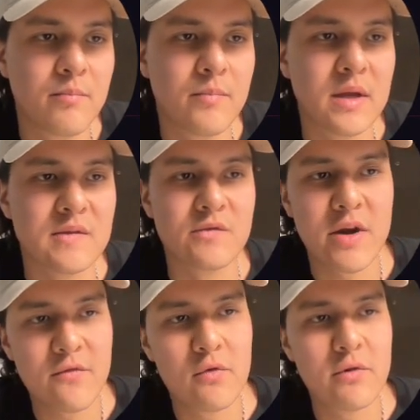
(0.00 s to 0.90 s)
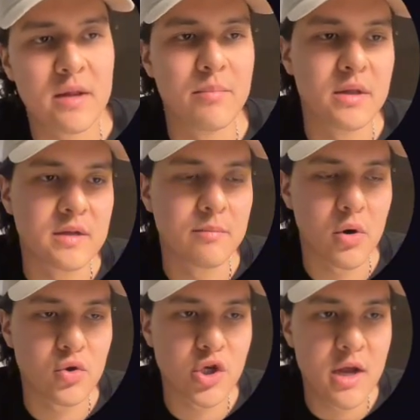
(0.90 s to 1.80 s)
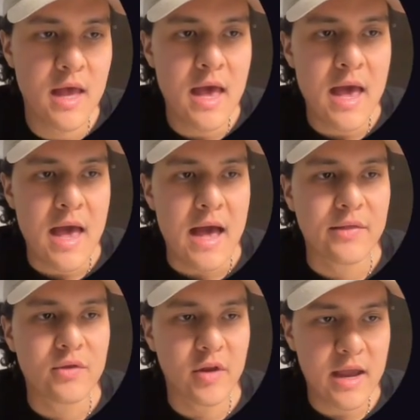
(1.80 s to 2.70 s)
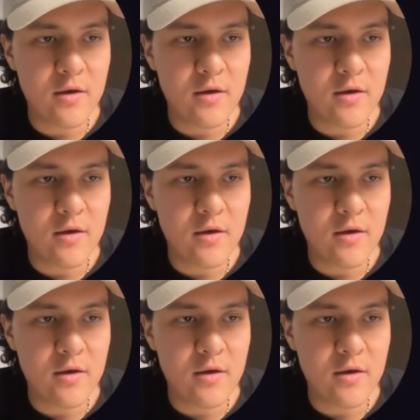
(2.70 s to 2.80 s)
Straightforward and built-in approach. And today,